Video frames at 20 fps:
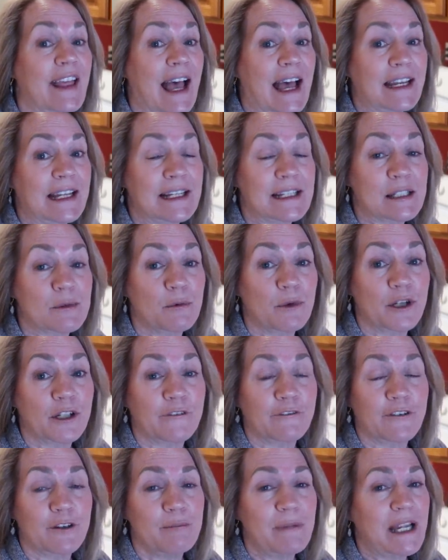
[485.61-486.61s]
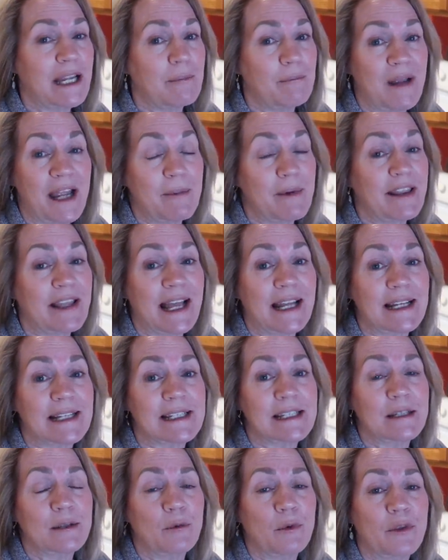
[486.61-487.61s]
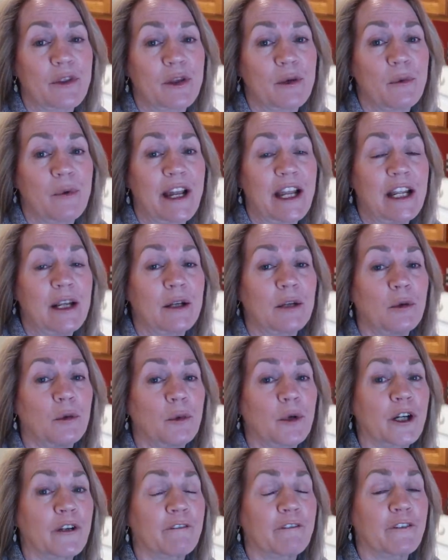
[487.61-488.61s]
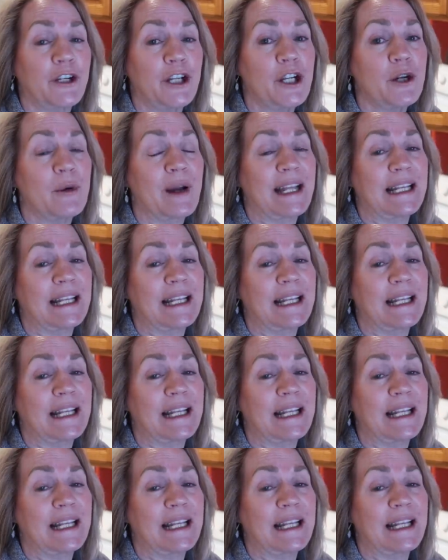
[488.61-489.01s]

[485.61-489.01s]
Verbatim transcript: That has worked for me. Maybe that isn't the way it'll work for you.